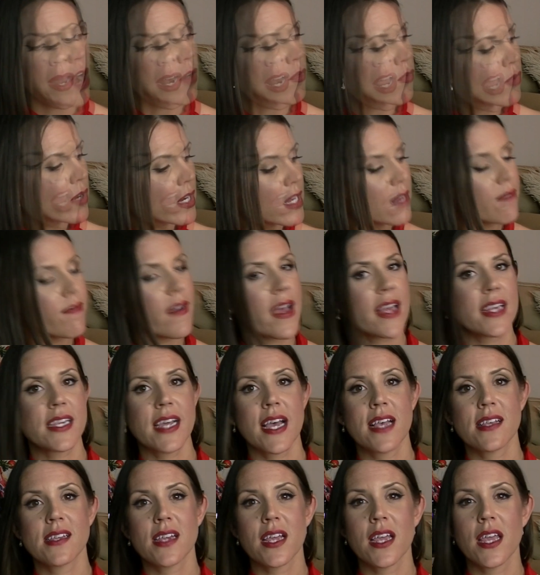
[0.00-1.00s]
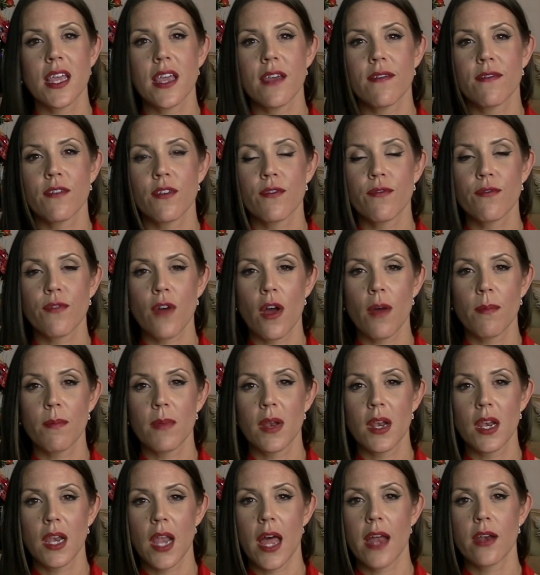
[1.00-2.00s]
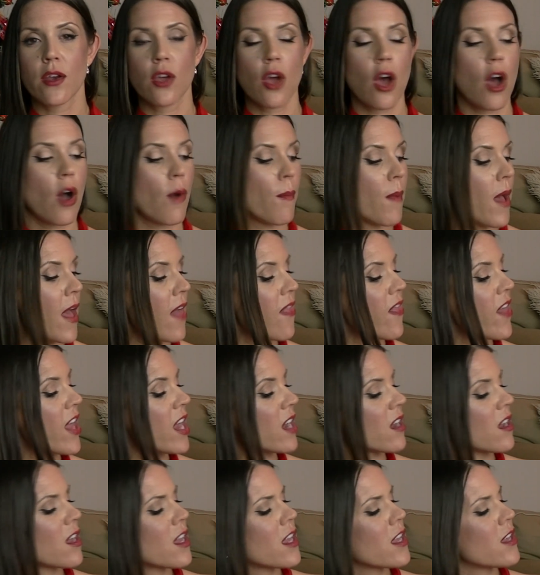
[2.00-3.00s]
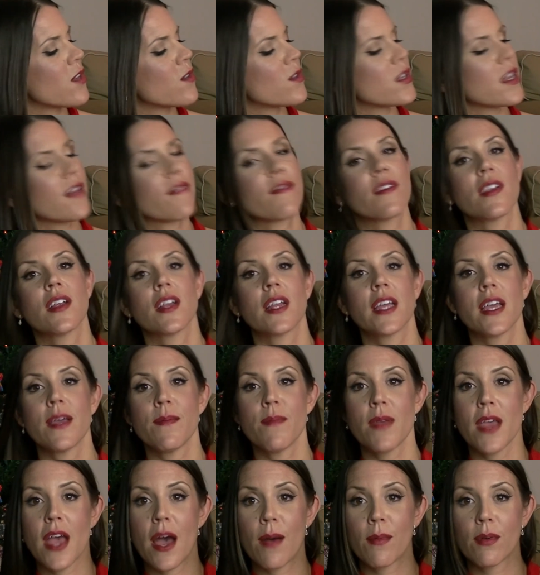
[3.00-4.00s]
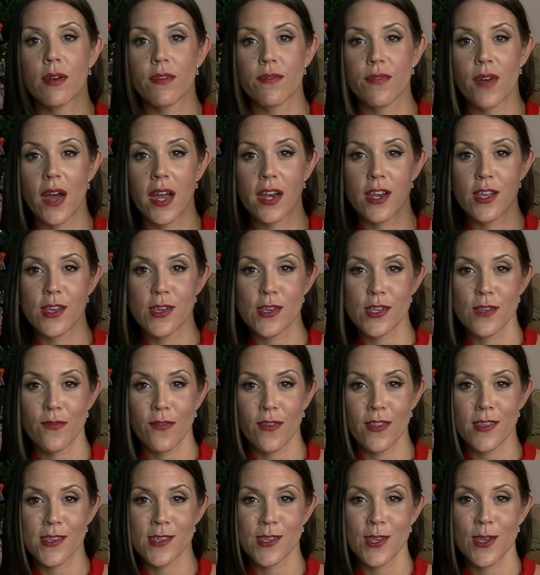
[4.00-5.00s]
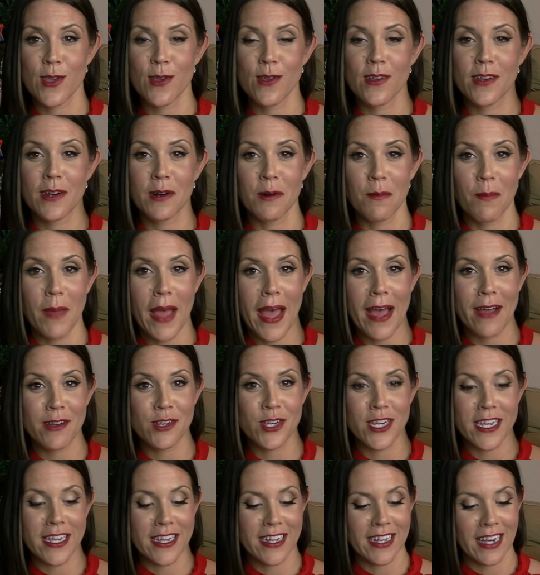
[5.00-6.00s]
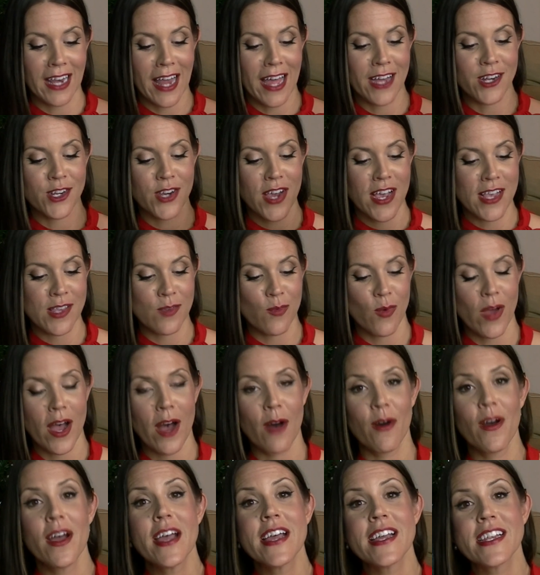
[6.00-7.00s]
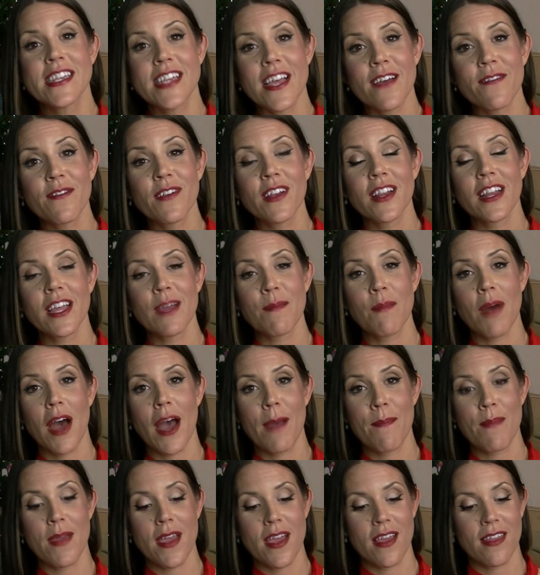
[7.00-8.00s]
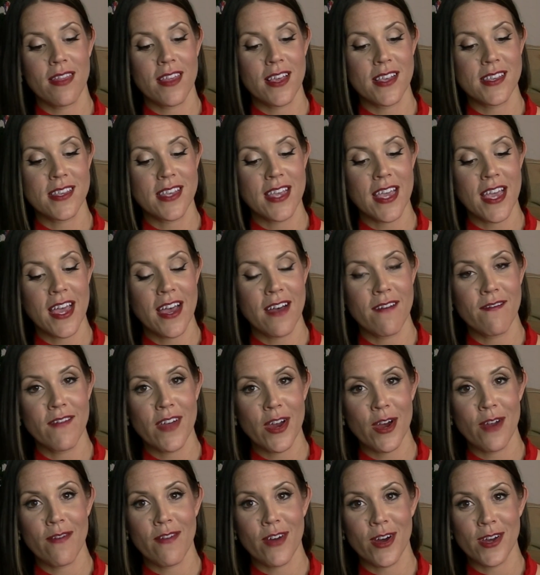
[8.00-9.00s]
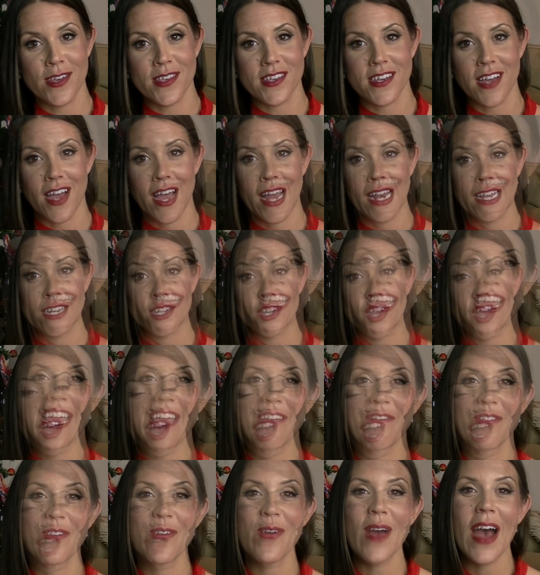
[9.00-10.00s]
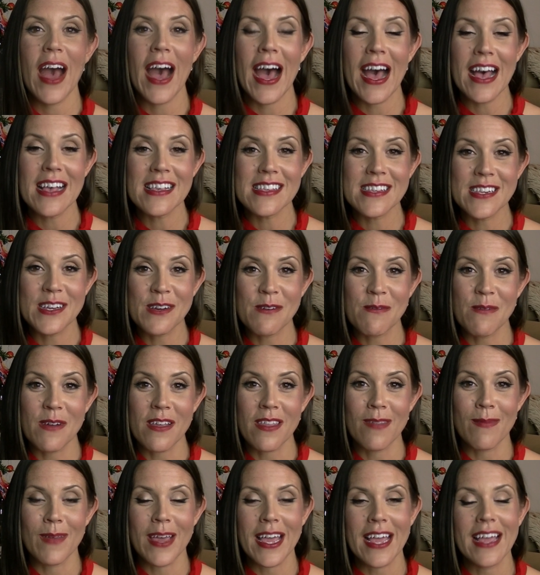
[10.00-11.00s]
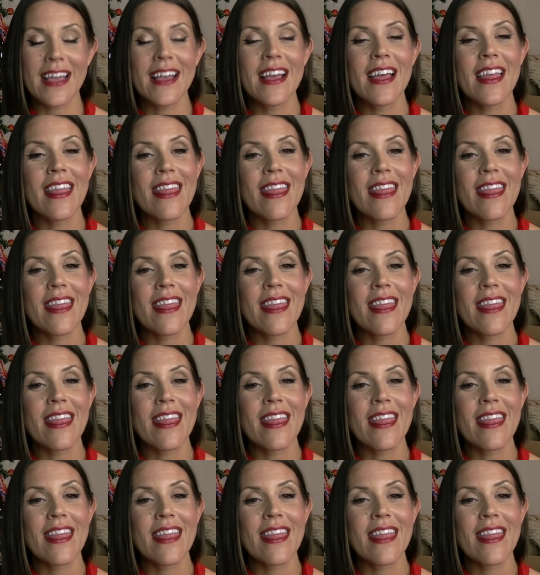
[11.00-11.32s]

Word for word: A really fantastic gift from Lancome and then you definitely be able to find a use for this cute little pouchy clutch as well. Definitely my pick this year, very, very stylish. If you are still with me,